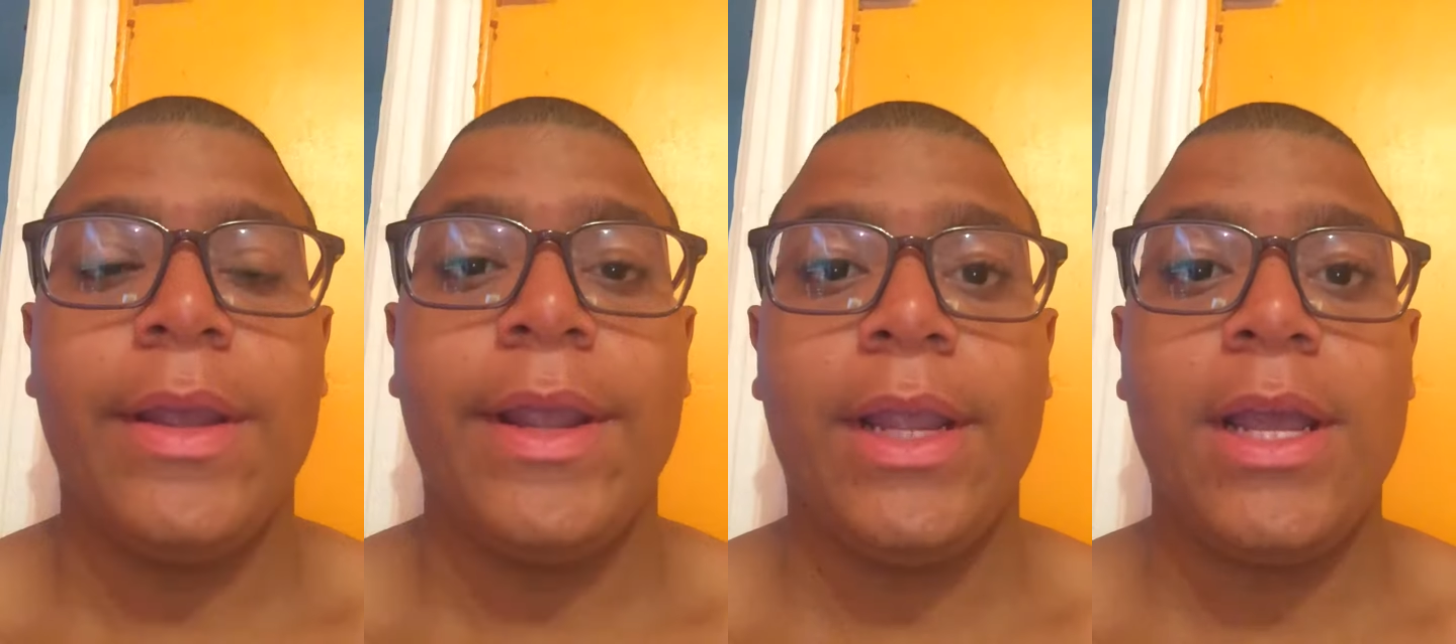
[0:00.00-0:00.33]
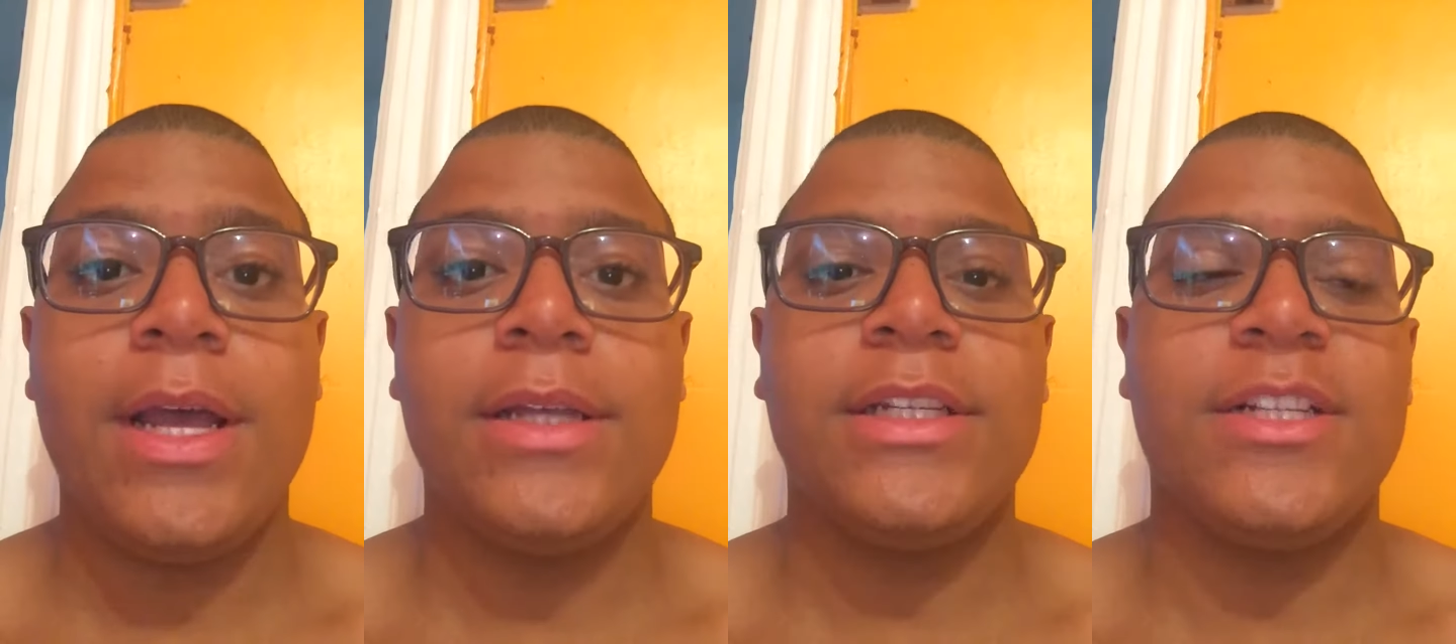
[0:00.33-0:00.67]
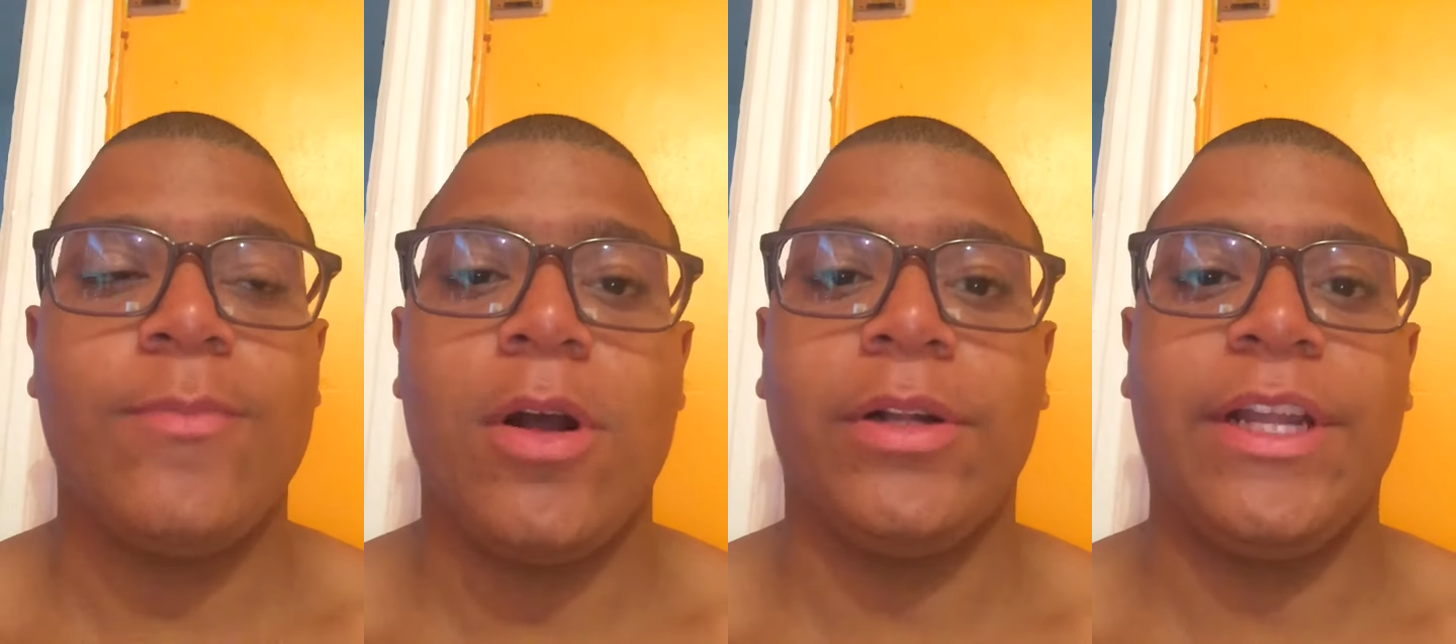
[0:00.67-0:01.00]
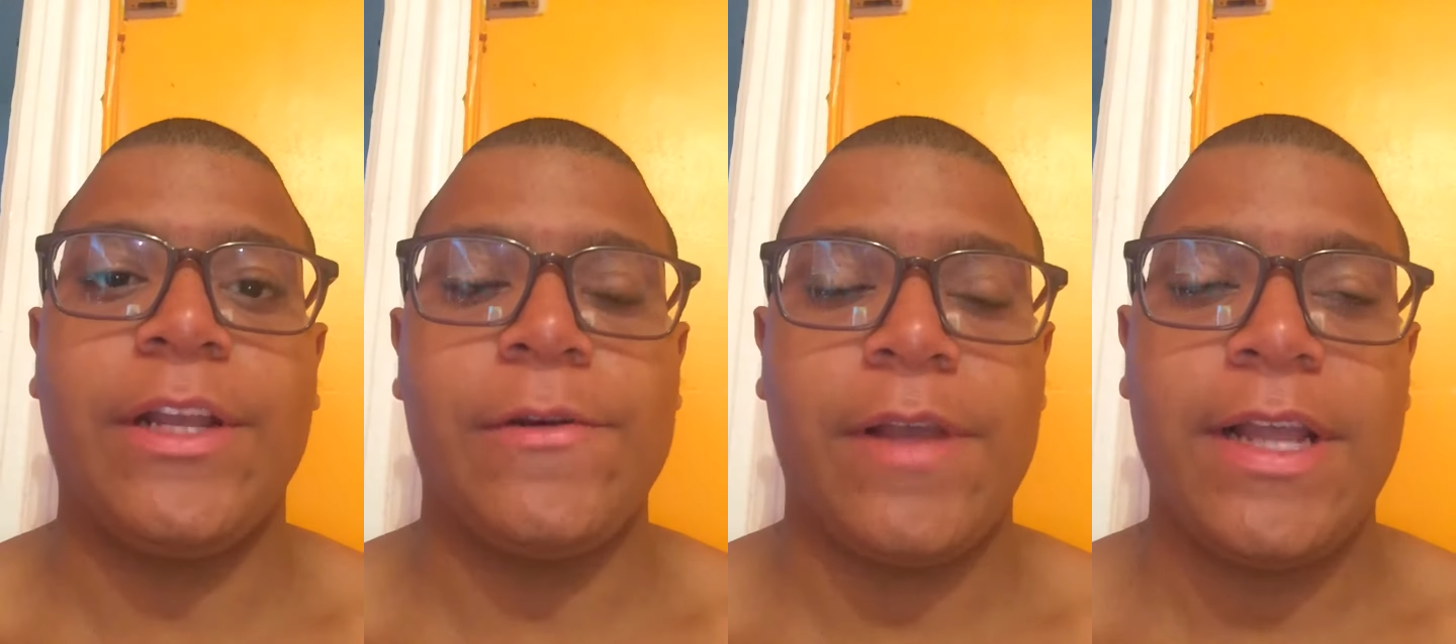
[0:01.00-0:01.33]
Hey guys, it's
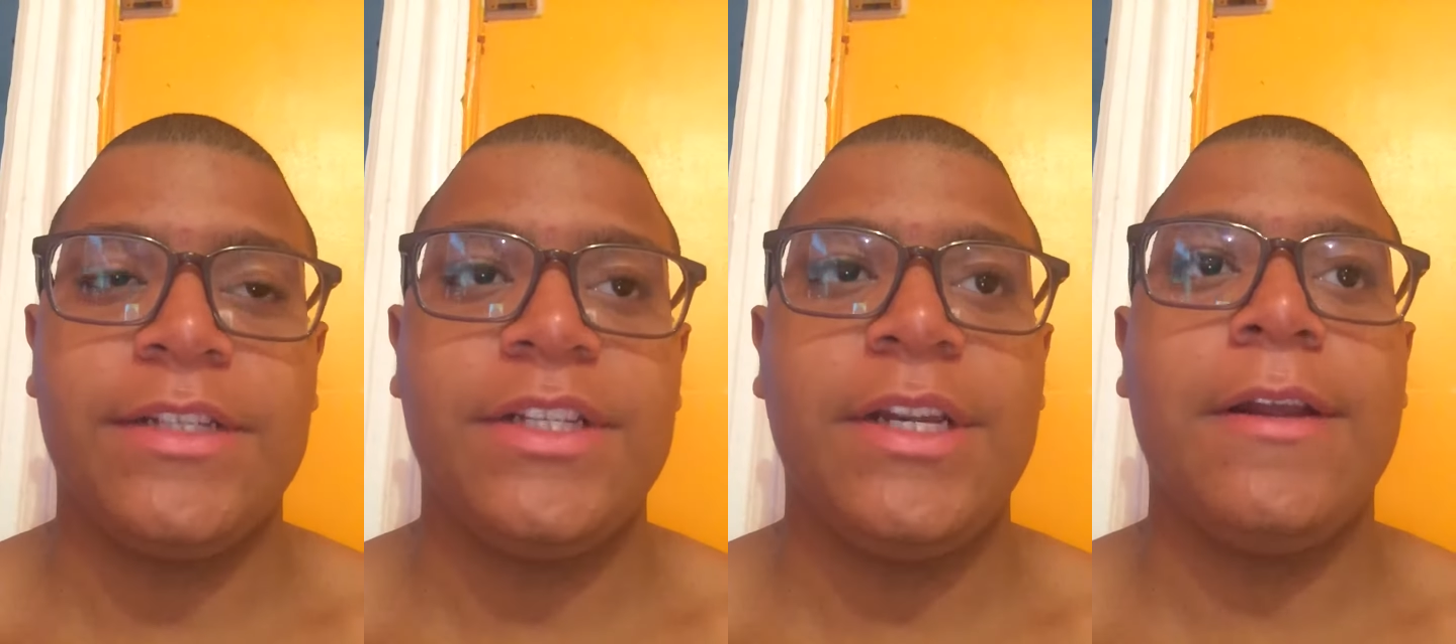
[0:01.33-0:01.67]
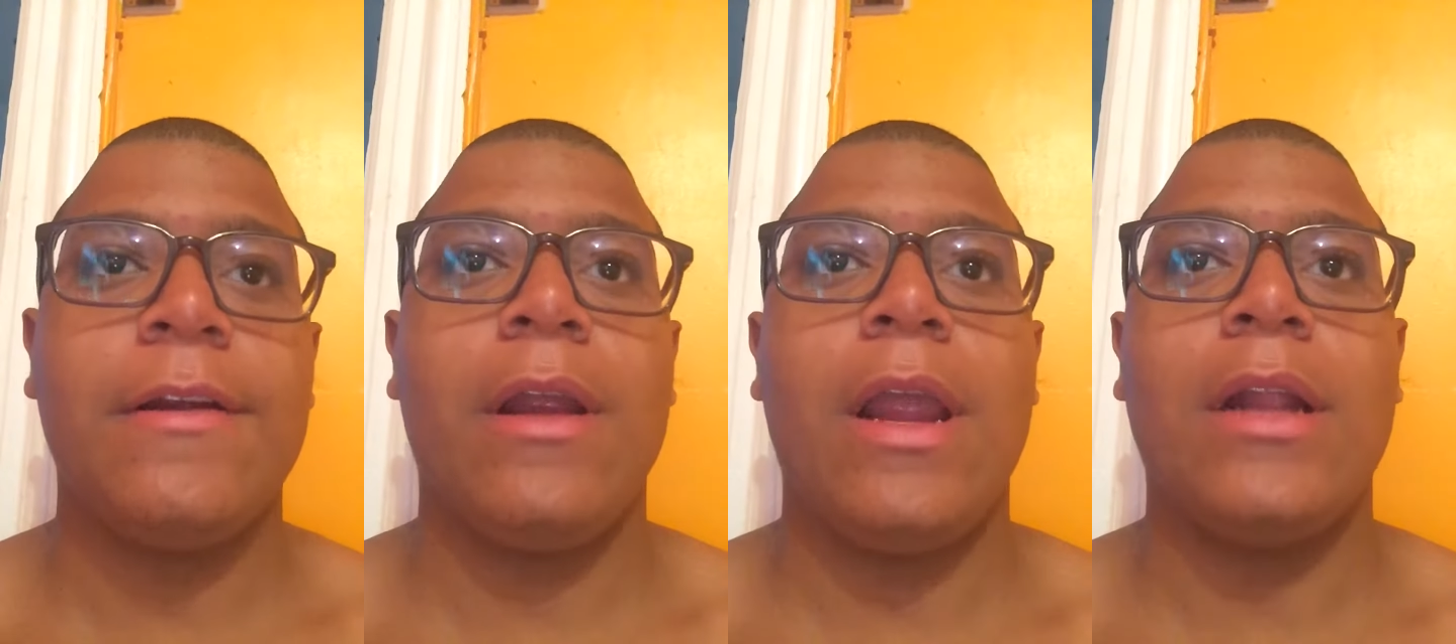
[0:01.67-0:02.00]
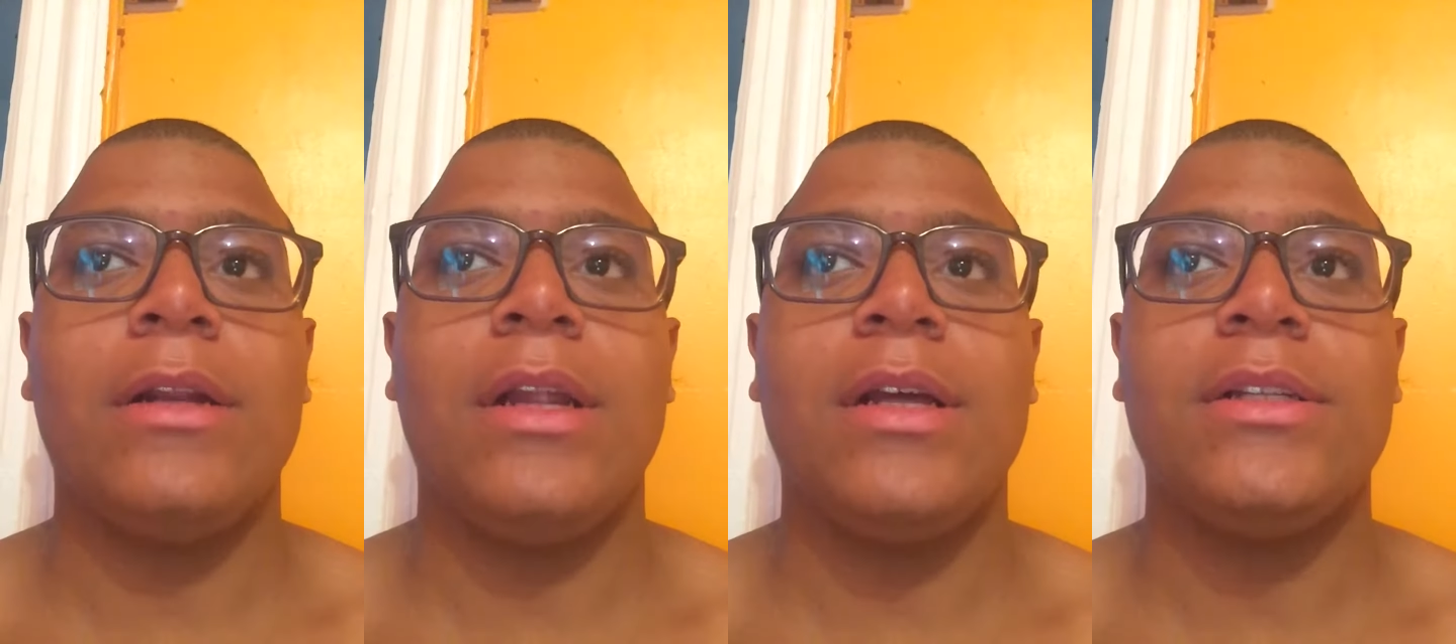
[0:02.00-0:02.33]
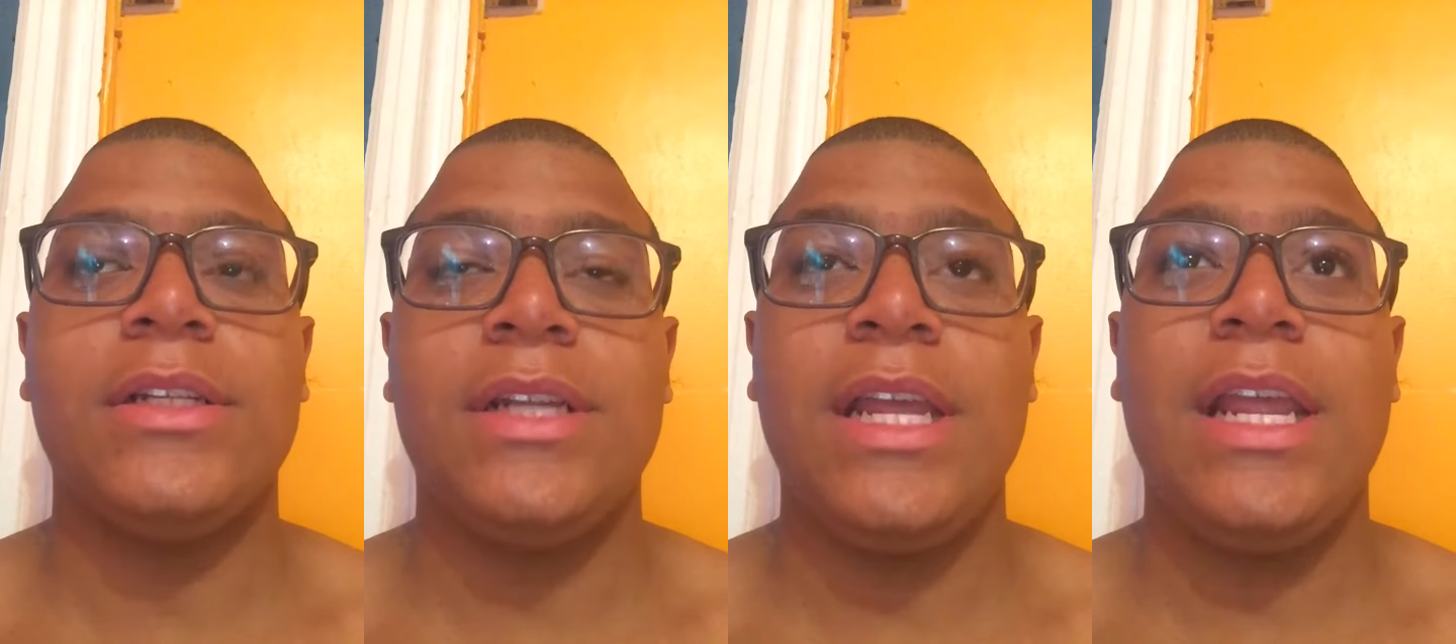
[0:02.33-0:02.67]
Mangeko Kenshi here, and
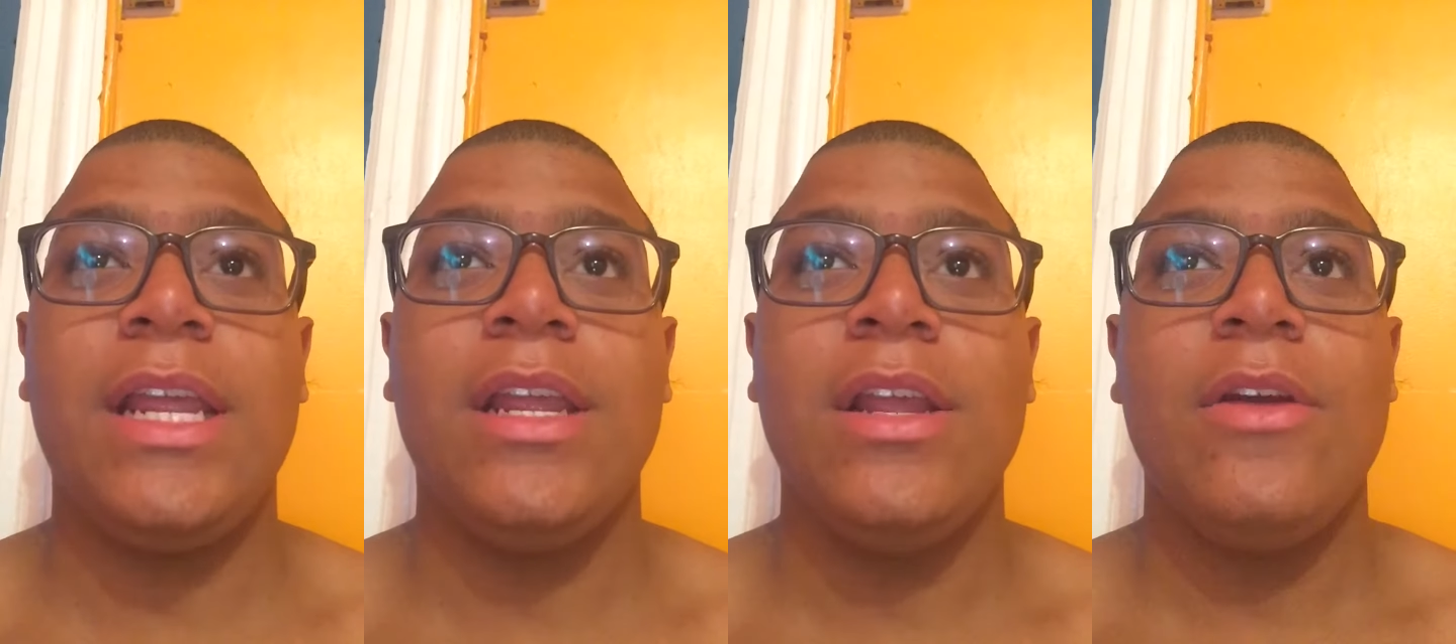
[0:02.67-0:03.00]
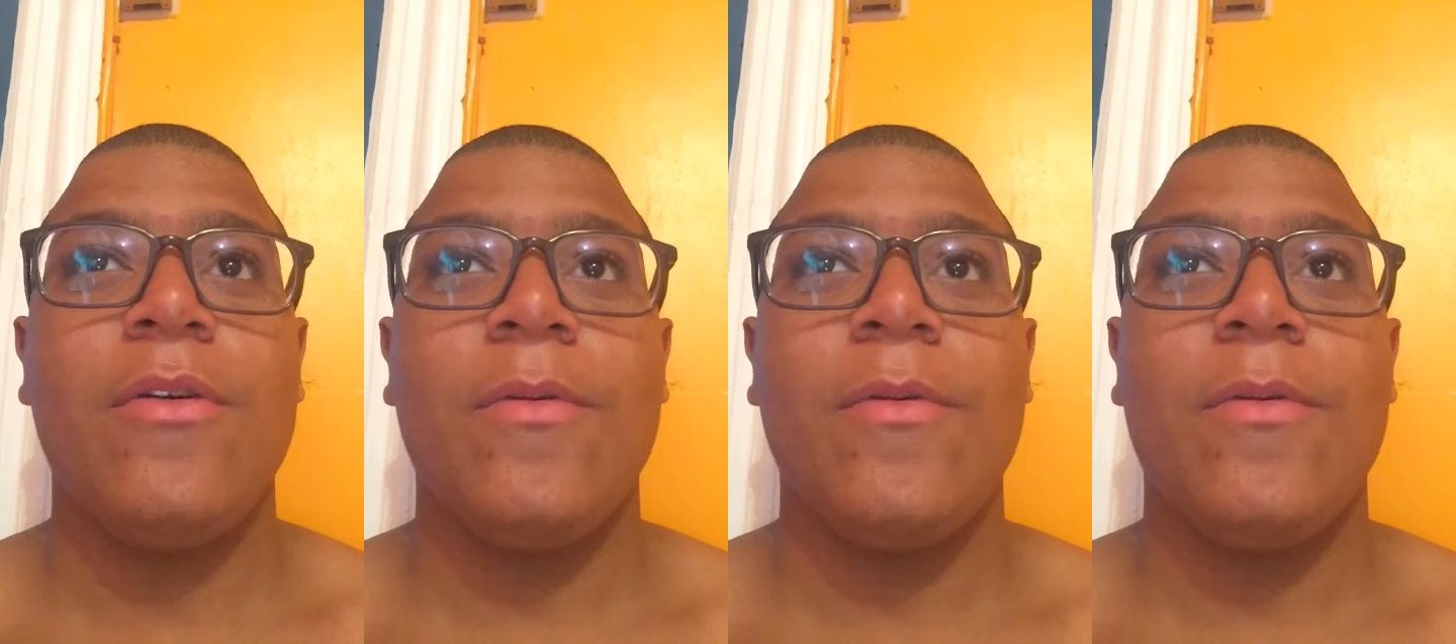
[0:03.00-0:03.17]
today